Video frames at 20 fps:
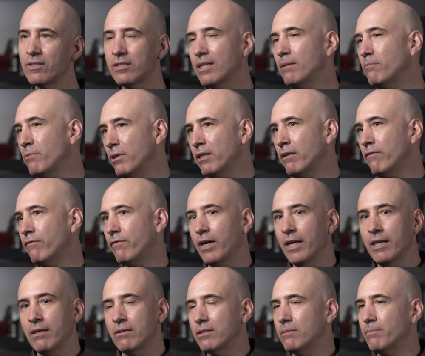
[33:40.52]
But the same way that
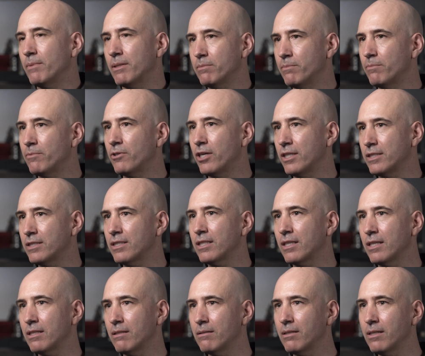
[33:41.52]
fire is
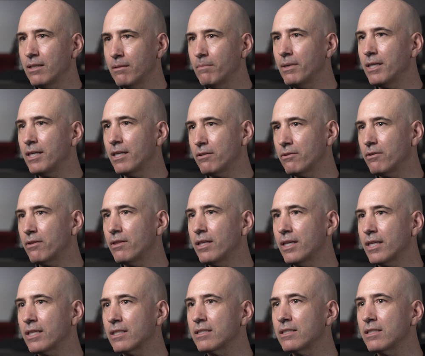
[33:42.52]
mesmerizing and many other
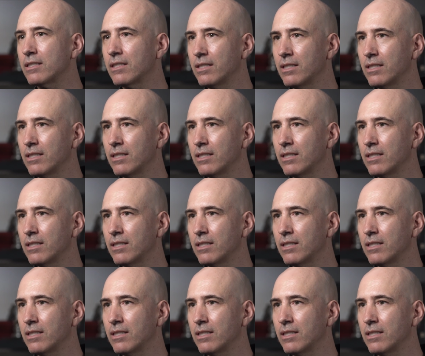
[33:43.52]
things.